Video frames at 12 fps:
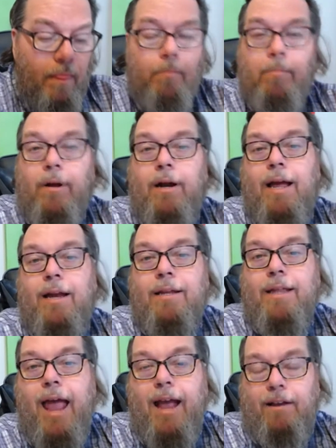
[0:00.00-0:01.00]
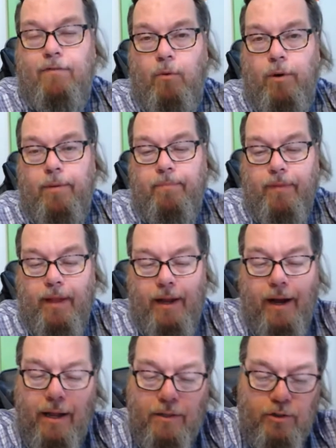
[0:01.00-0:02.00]
But I had a knack for it.
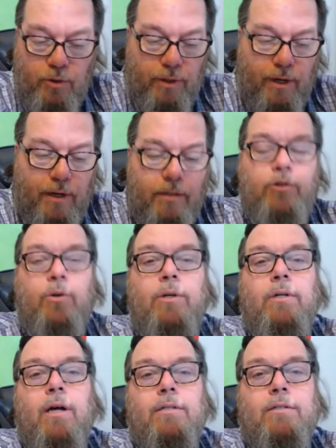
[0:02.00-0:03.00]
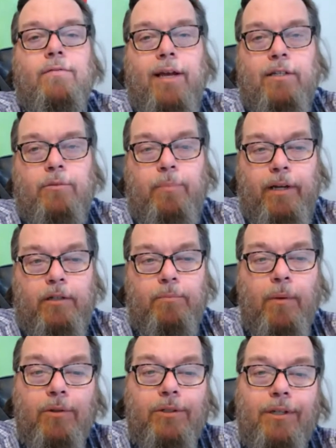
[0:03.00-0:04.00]
And I enjoyed it. I enjoyed lots of aspects.
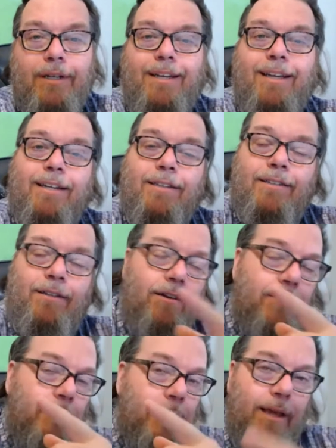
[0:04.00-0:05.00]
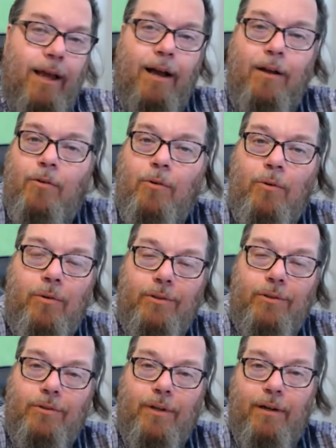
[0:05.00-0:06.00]
Mostly, it took me
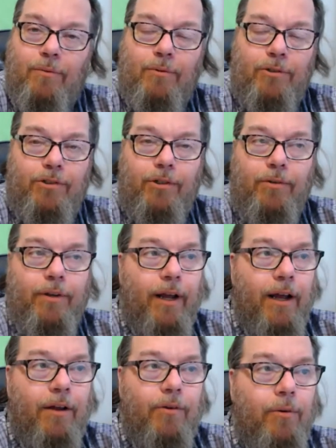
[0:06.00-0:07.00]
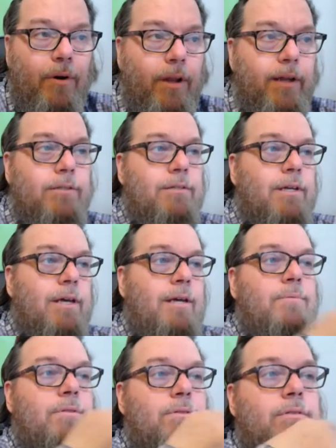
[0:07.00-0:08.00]
outdoors. I was shooting outdoor
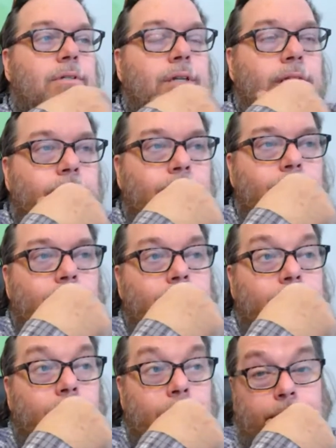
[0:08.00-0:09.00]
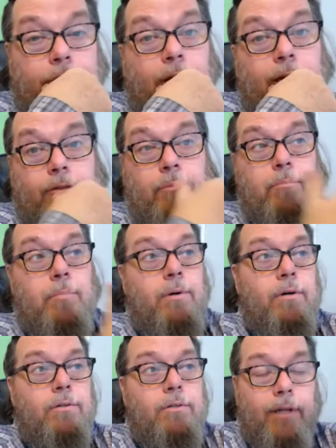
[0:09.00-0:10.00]
landscapes and scenes. I, I shot some
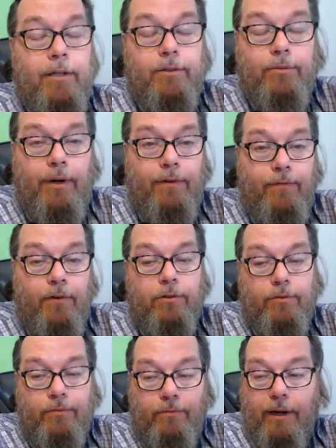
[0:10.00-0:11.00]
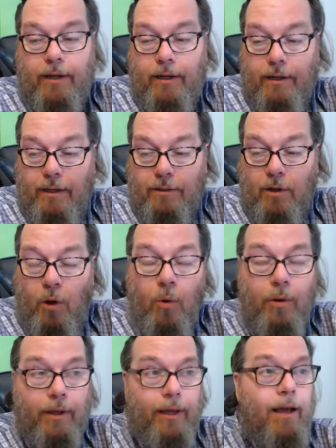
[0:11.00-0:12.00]
birds, and that's when I first recognized,
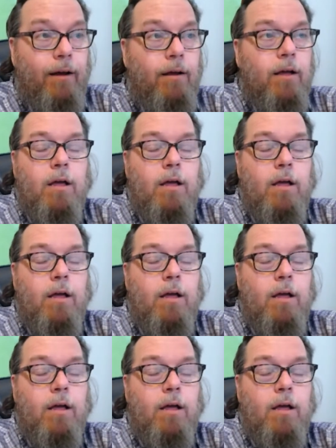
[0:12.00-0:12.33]
holy cow,